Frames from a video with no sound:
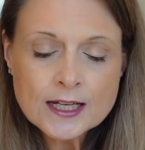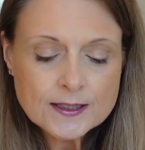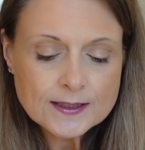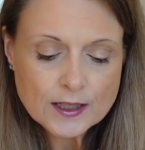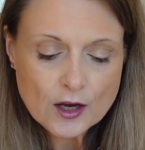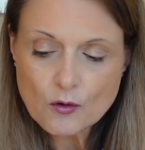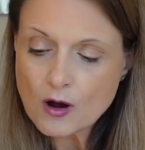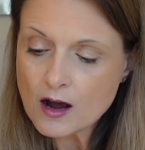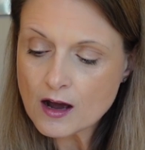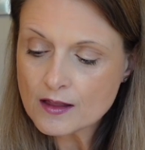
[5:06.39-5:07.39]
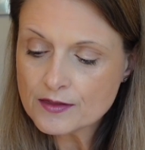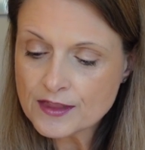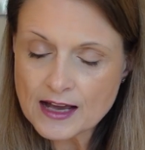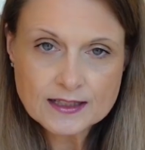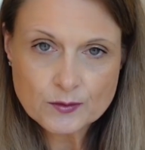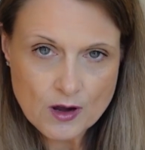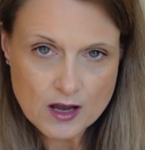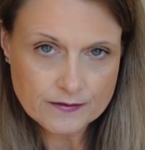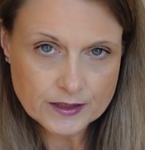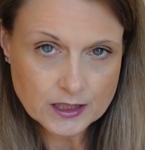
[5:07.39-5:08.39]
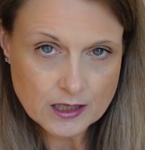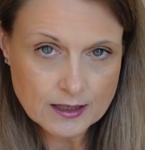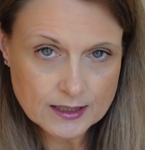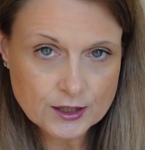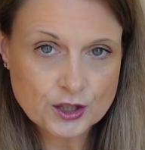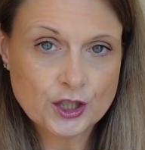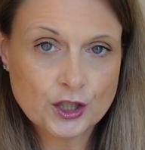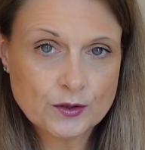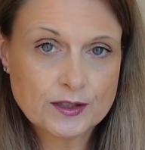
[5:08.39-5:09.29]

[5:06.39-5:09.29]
so that's why I've decided to